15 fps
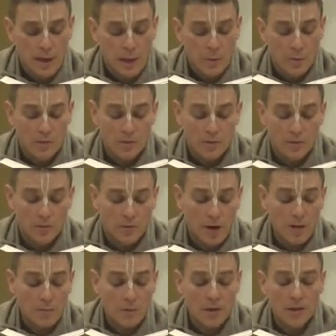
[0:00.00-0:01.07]
It was a
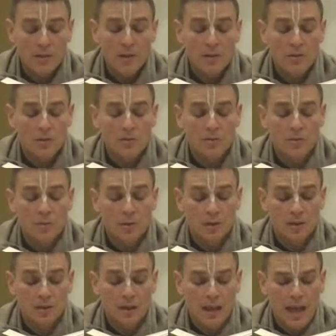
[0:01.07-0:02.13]
great benediction for
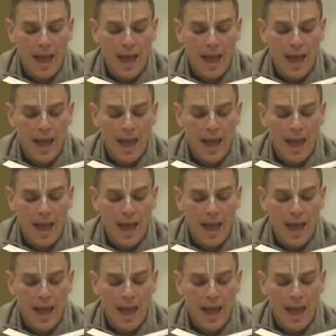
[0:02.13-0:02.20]
me.